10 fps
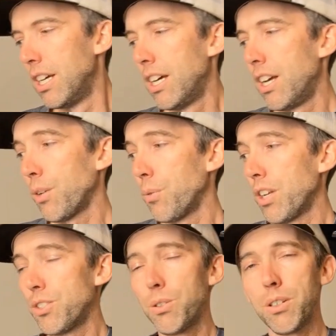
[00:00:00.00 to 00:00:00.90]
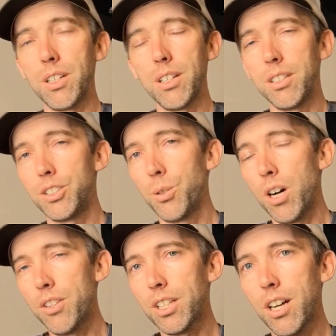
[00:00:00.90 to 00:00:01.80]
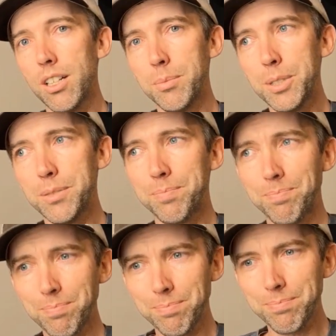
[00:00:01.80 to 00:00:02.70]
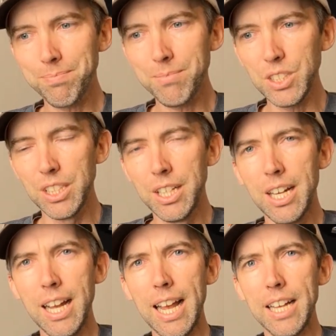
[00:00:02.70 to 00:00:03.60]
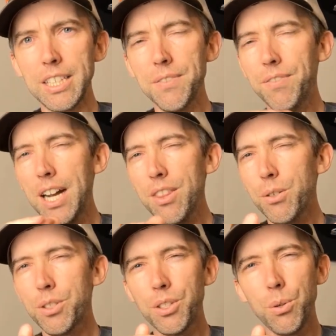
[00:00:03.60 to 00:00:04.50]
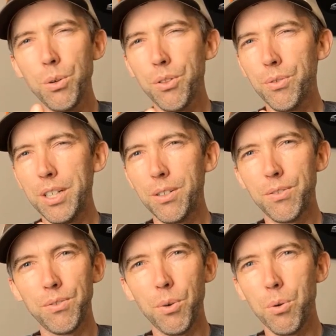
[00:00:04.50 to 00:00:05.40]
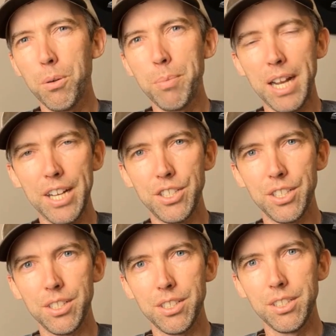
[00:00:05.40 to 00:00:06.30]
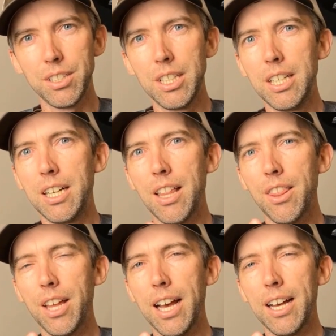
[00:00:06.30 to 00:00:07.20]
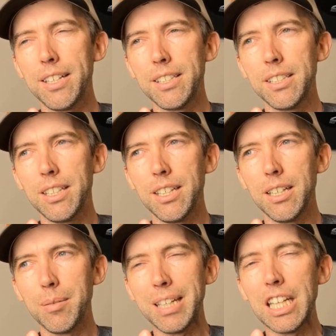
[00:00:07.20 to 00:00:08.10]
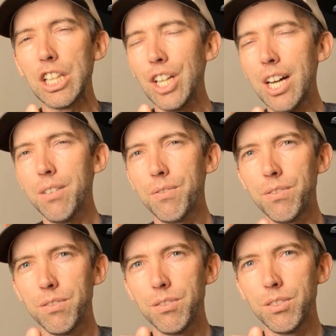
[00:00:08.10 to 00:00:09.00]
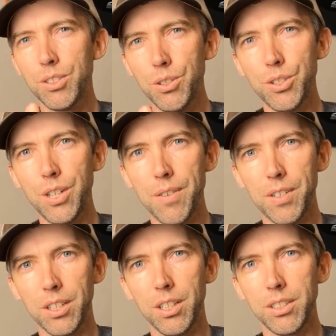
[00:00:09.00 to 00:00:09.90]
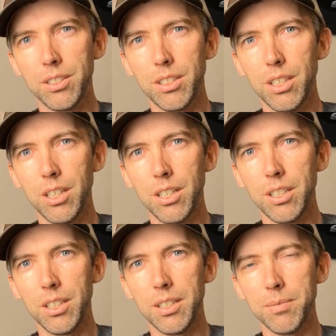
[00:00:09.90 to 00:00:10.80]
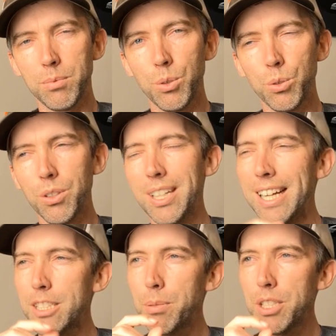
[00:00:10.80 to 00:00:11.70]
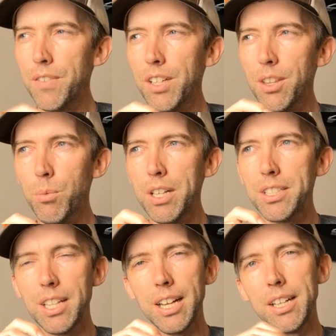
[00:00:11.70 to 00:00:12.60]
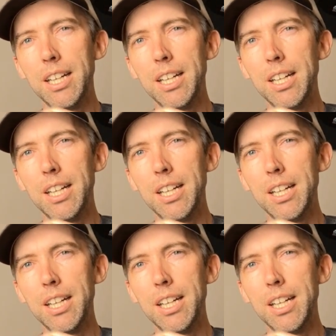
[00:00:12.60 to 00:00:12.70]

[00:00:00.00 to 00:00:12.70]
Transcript: You're going to want to sort of show all the columns and just find those 2 or 3 or 4 pages that get a lot of search traffic on Google, and specifically the ones that